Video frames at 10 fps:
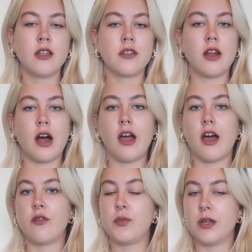that I
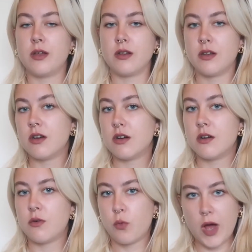have been
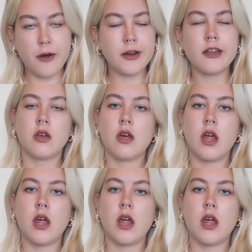wearing.